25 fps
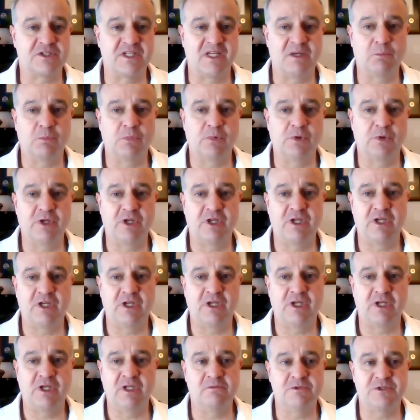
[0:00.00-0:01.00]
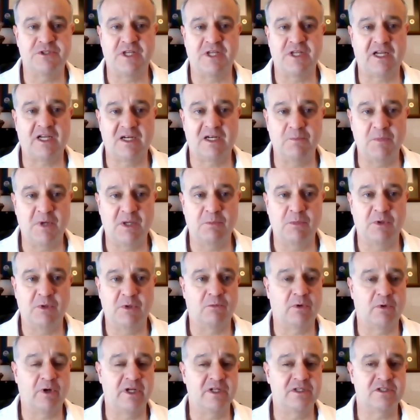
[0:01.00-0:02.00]
assembly, and Second
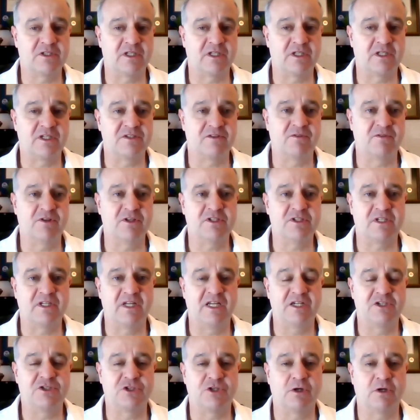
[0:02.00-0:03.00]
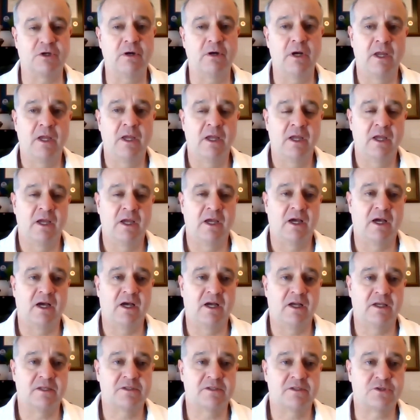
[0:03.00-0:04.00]
Amendment rights, things of this nature.
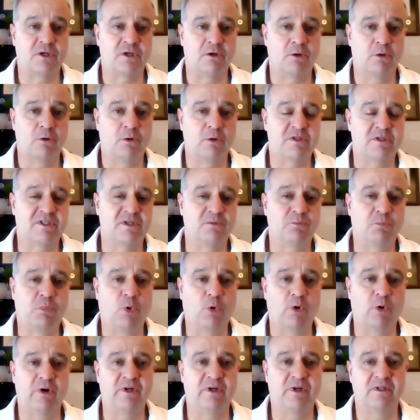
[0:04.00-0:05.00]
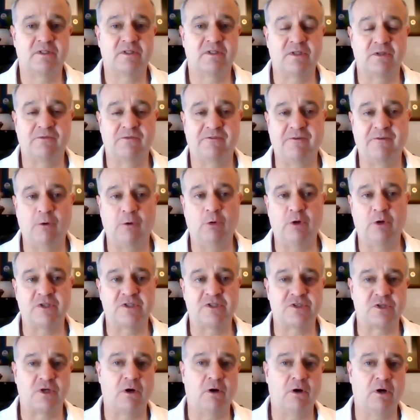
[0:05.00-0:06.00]
So it's important to
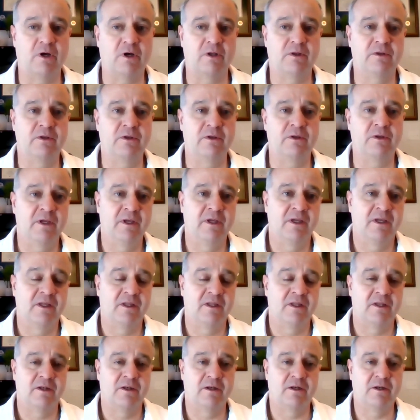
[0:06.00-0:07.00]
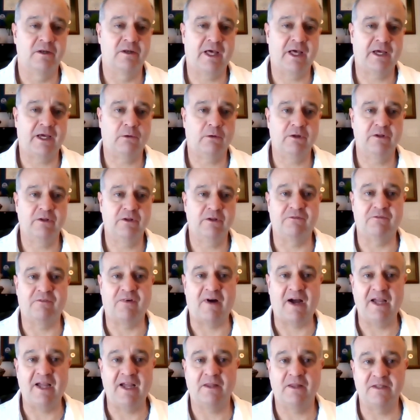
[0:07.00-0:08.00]
focus on not only the
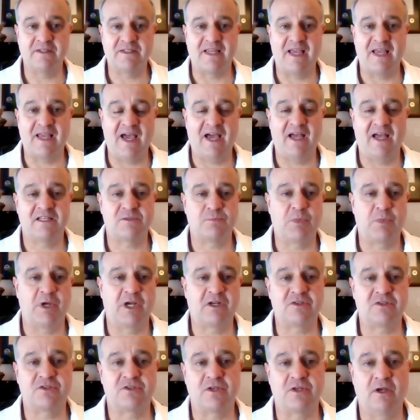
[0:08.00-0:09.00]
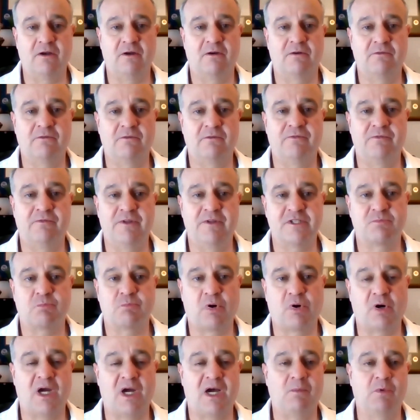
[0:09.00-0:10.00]
violence aspects of this
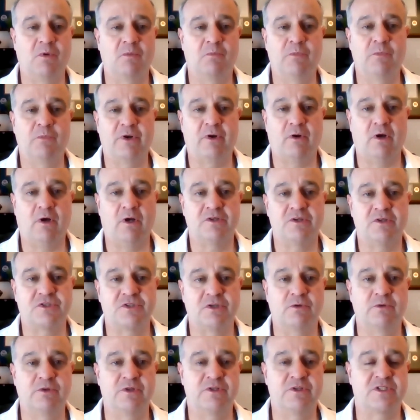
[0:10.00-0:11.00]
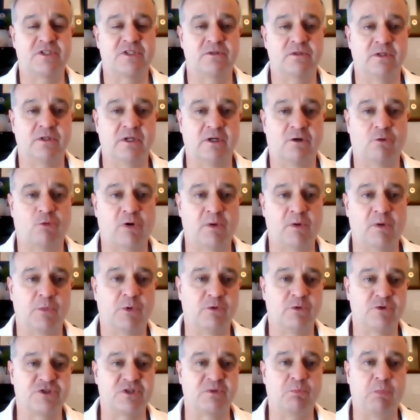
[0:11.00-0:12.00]
problem, but also the
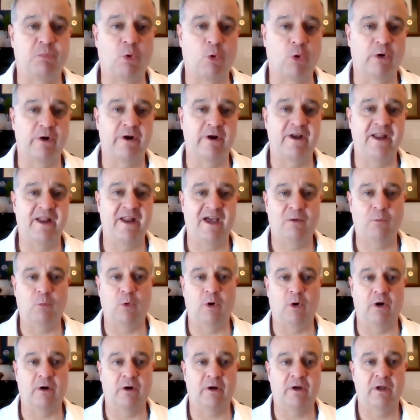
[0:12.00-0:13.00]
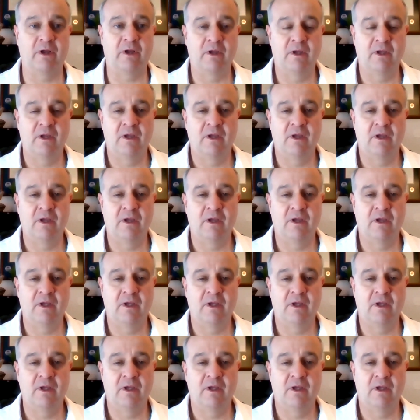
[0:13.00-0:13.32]
criminal support network,